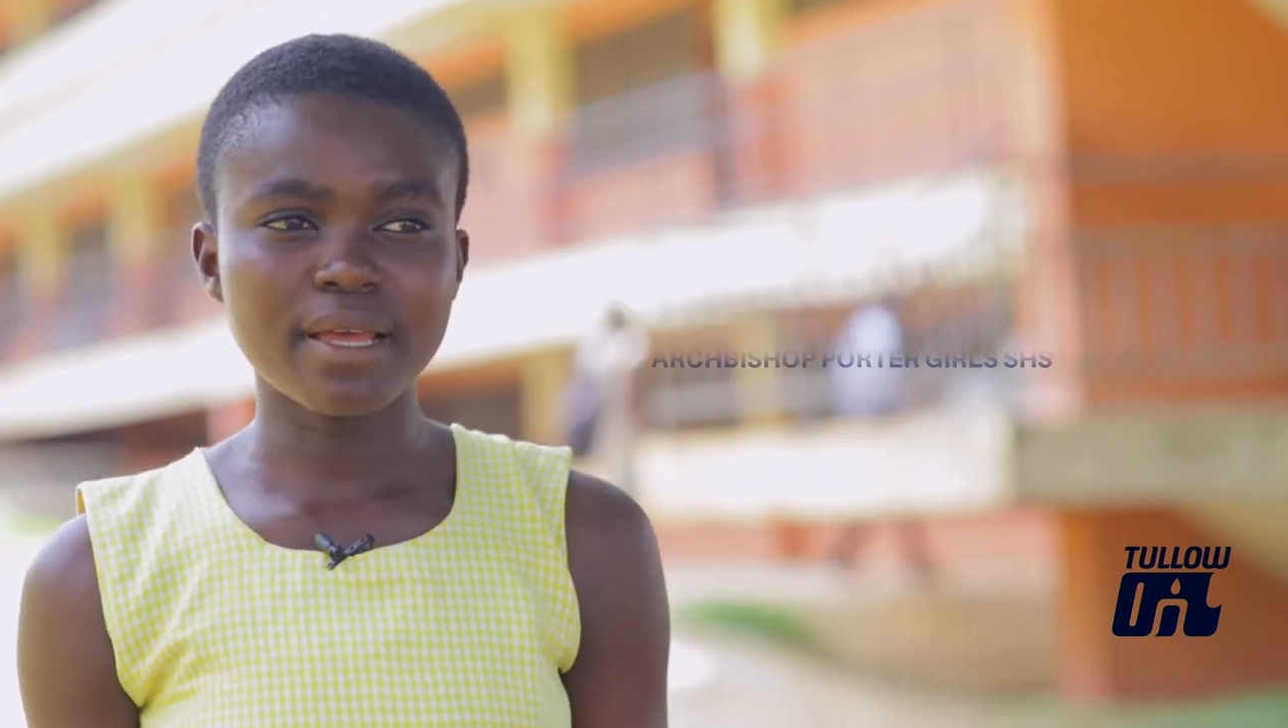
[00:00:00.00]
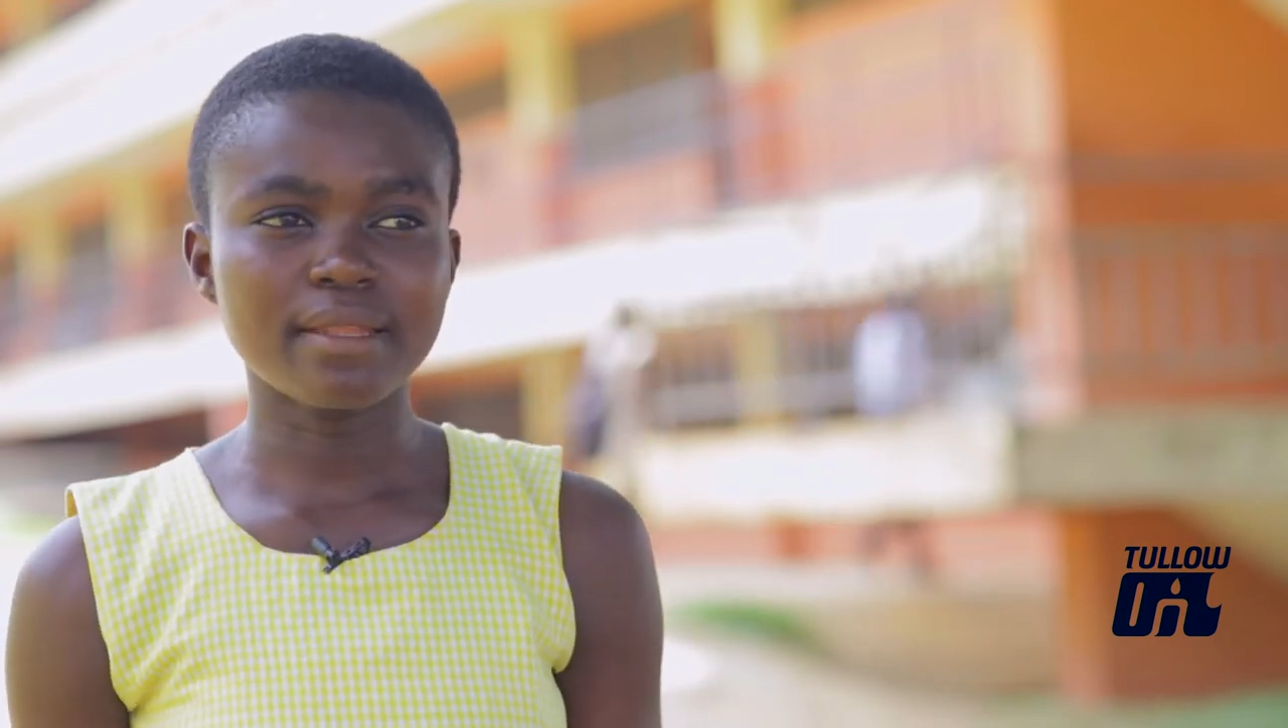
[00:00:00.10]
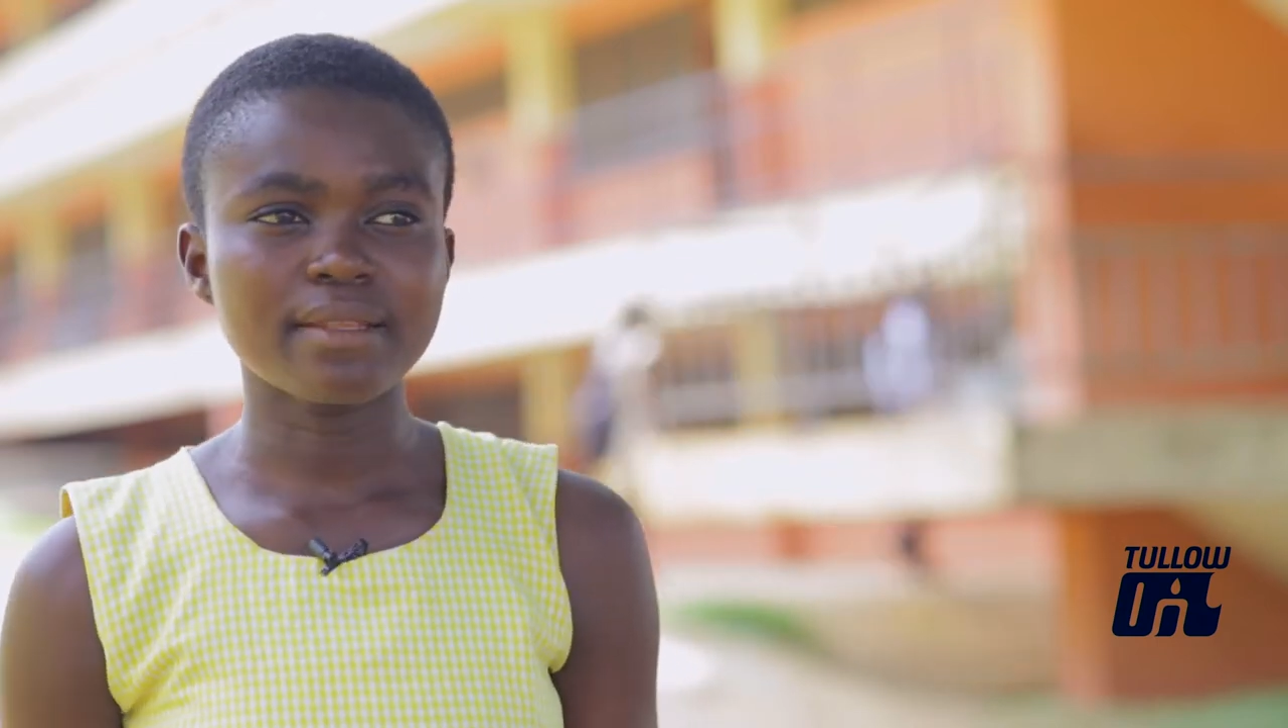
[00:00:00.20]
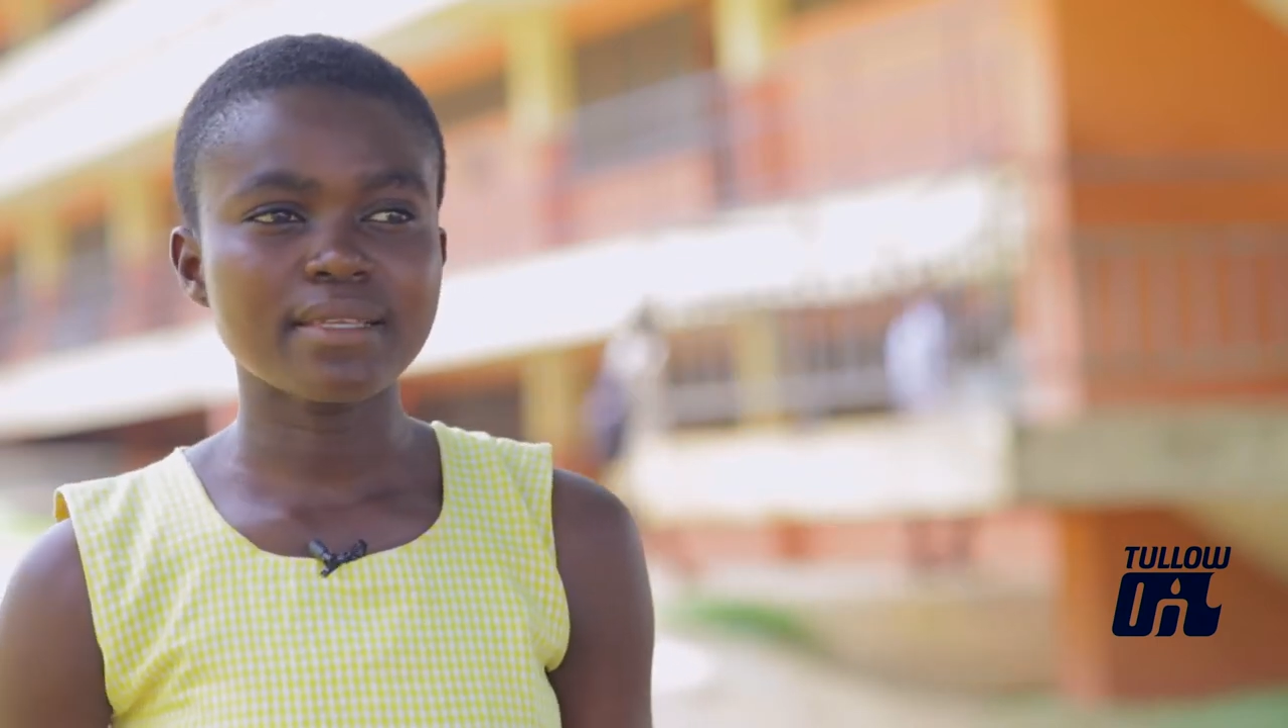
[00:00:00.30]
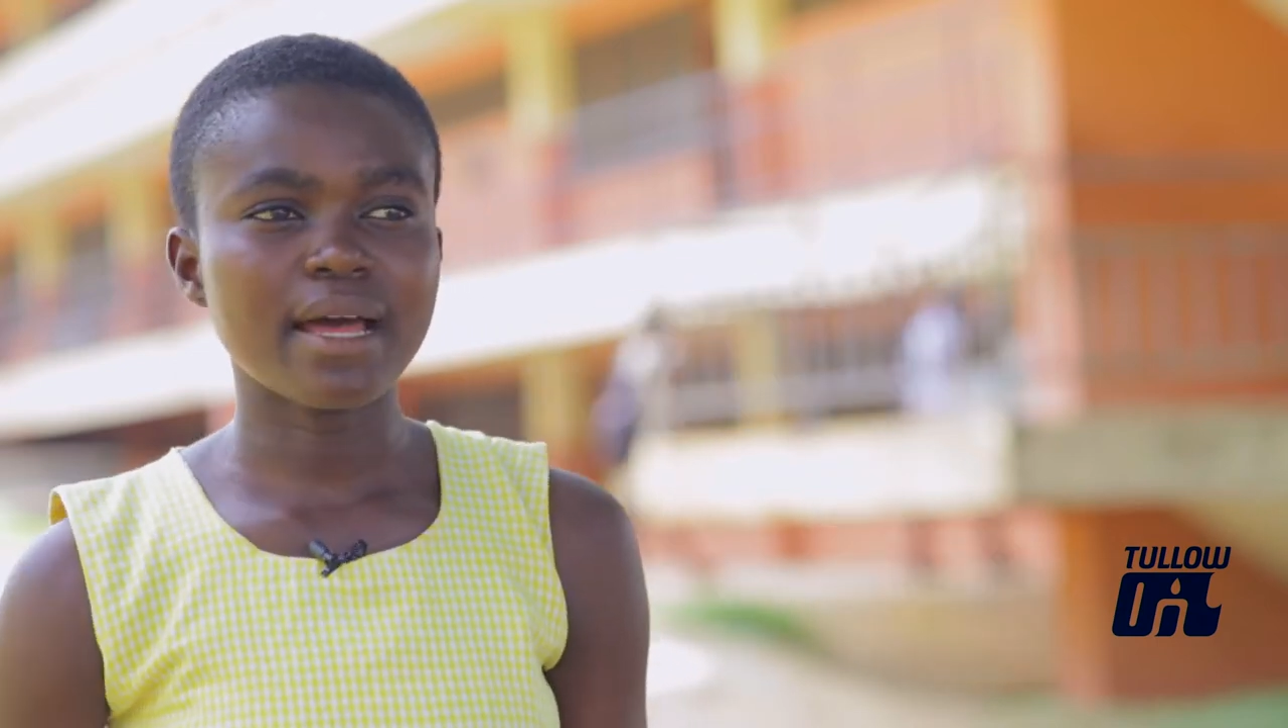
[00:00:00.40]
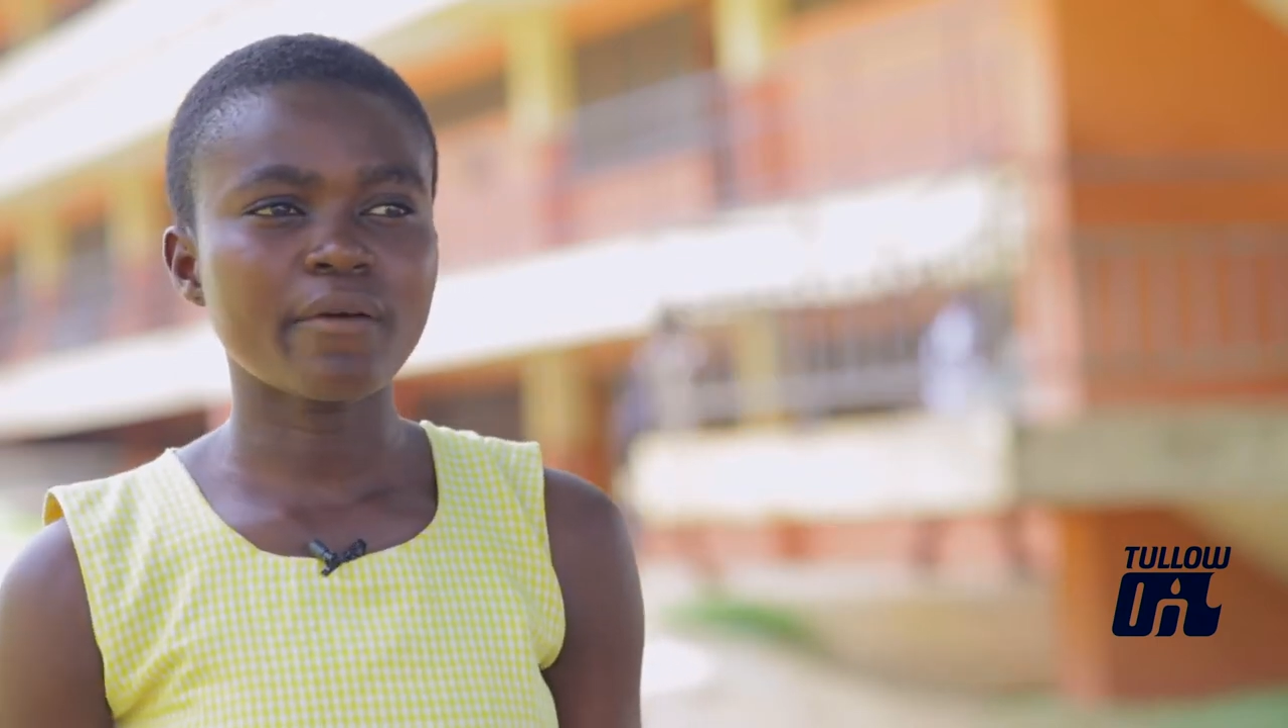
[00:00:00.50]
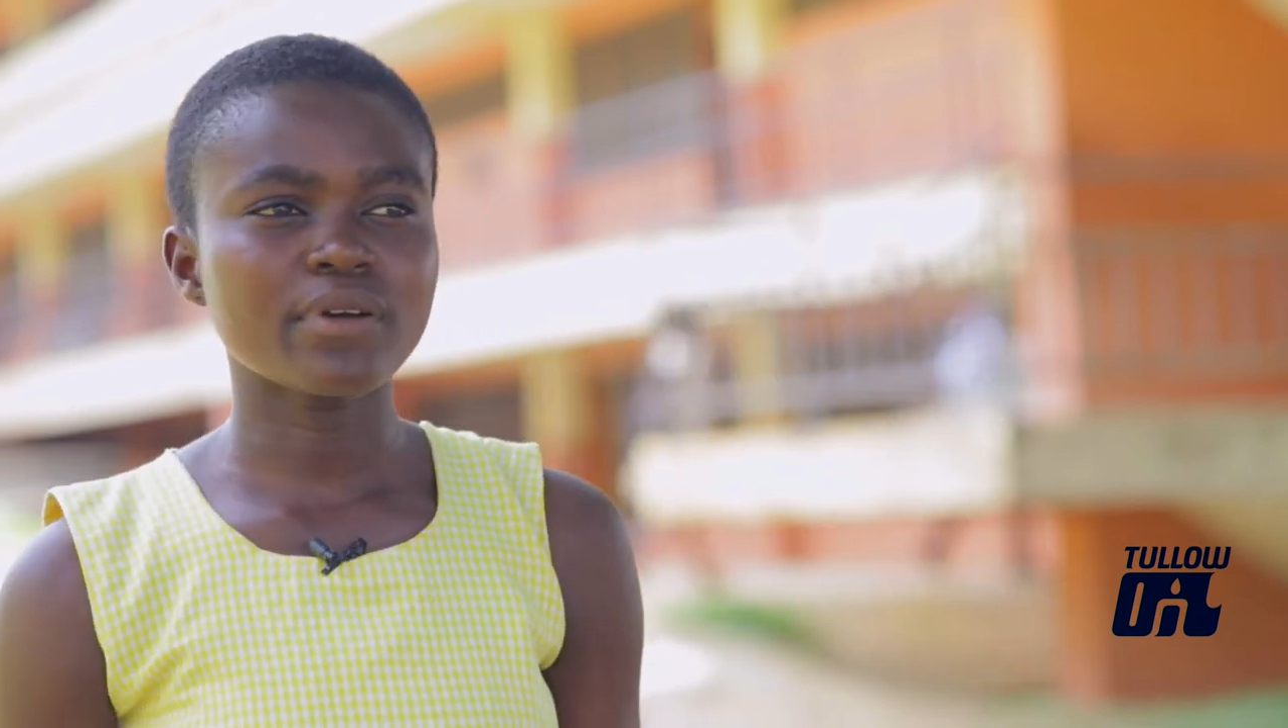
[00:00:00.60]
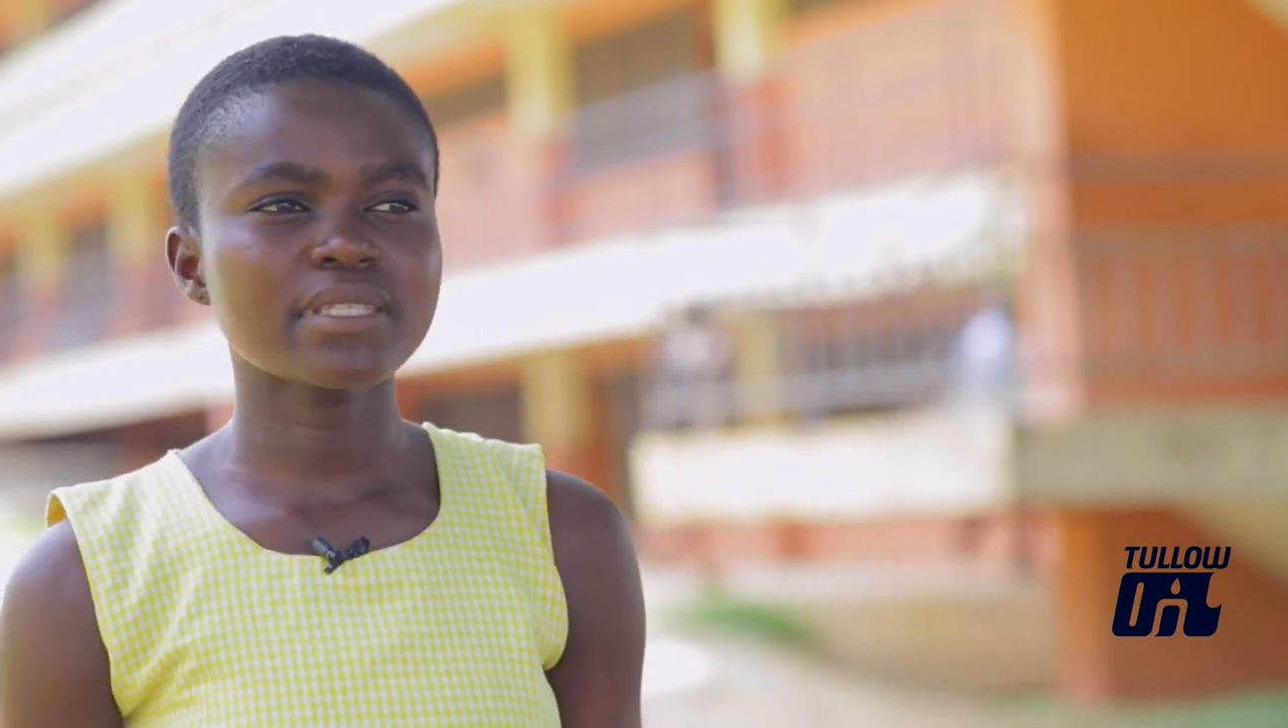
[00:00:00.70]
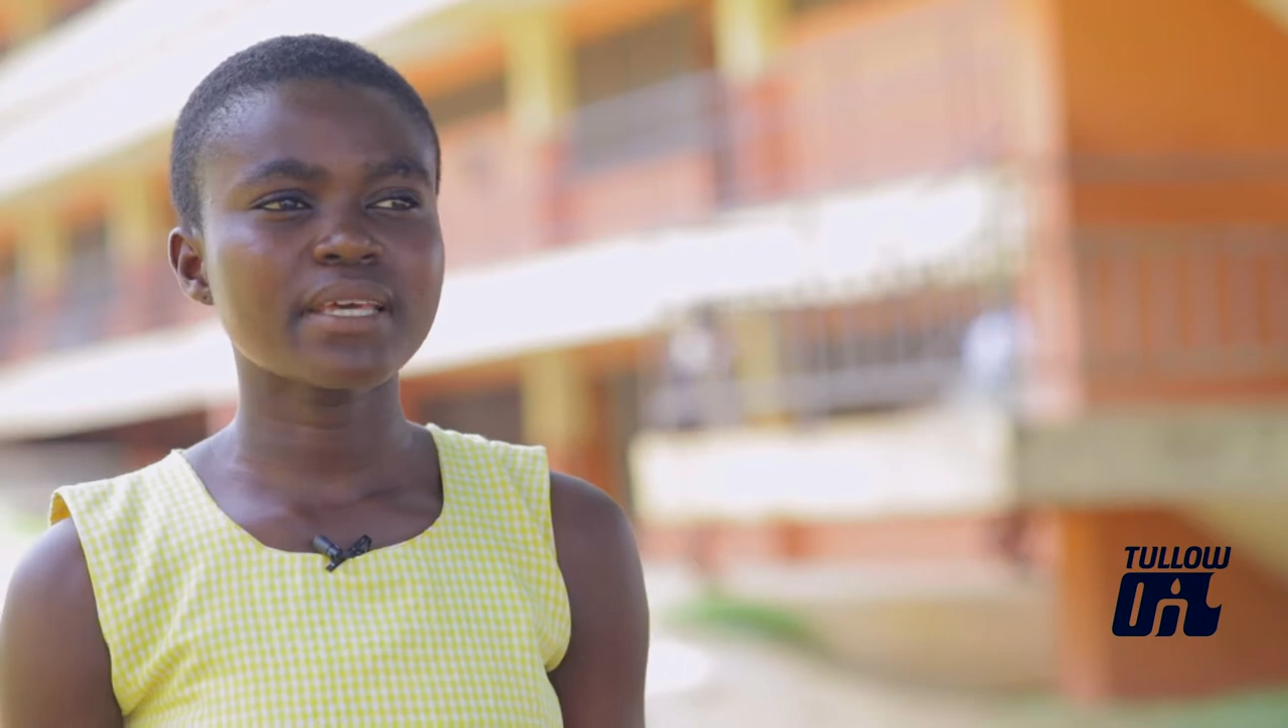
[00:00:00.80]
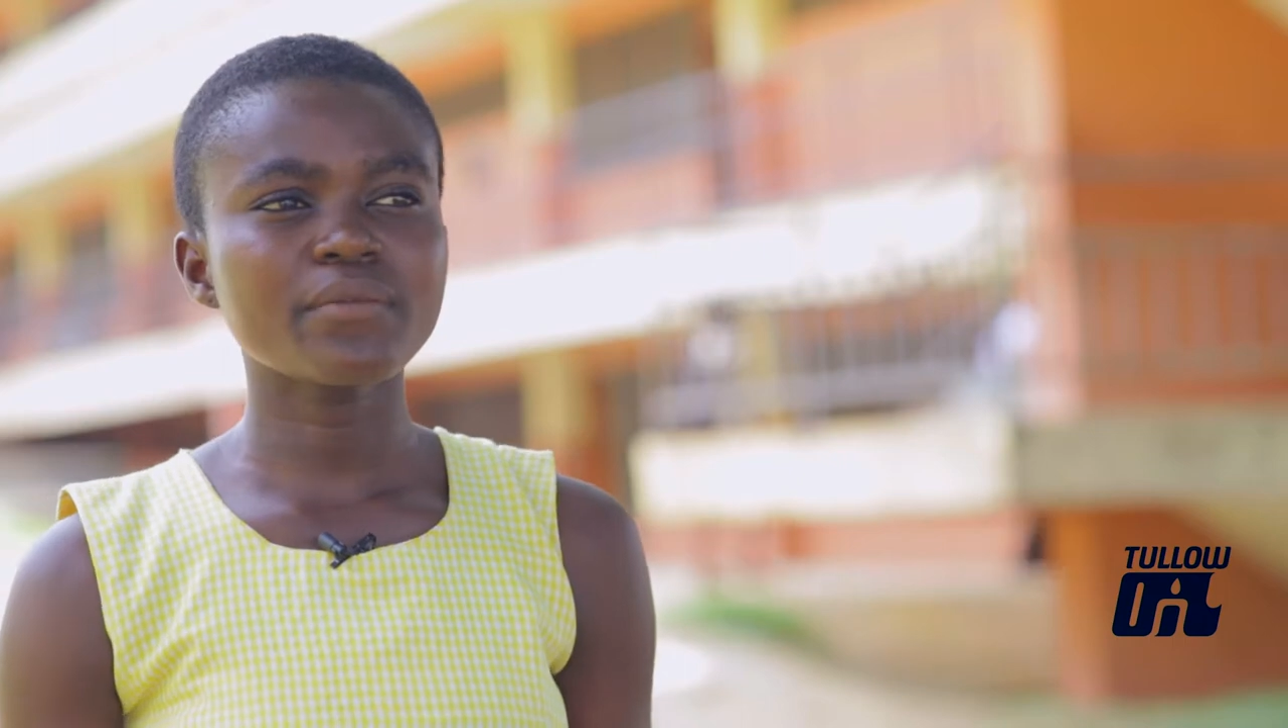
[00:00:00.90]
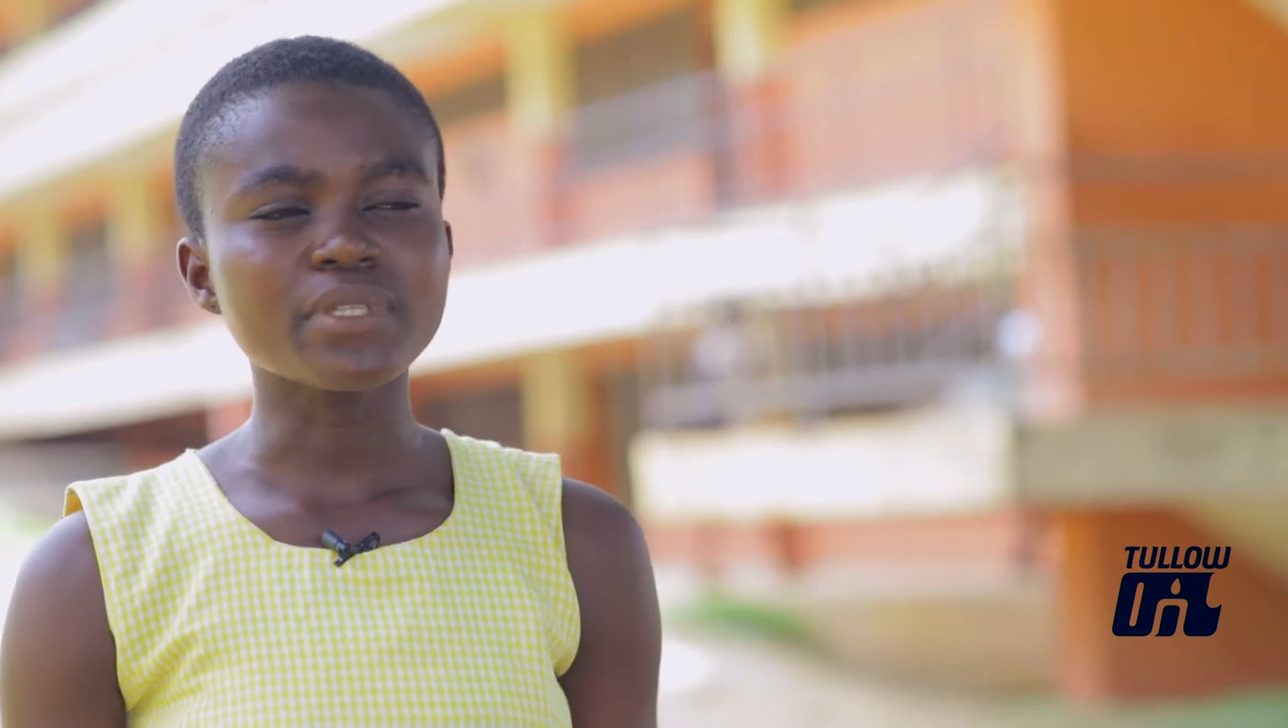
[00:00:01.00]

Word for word: and I was staying